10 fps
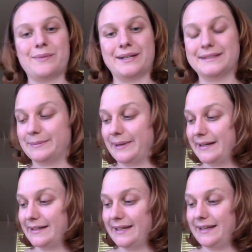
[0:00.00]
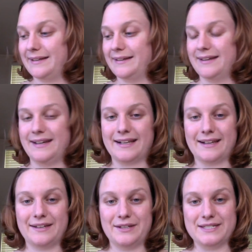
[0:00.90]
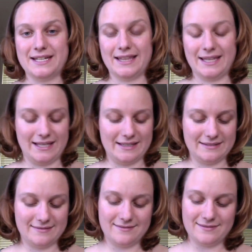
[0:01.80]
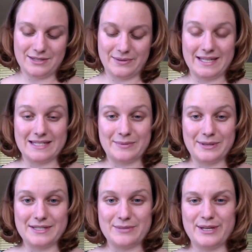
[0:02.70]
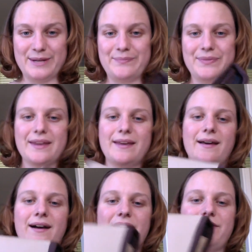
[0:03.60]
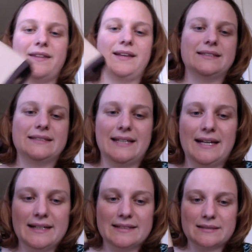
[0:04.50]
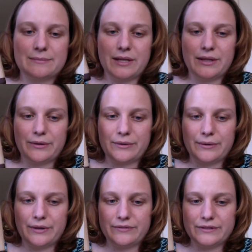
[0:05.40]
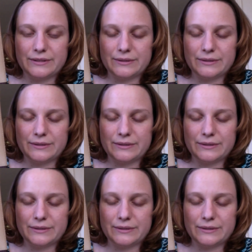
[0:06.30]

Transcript: because apparently I can't use anything the way it's supposed to be, I found this at my local office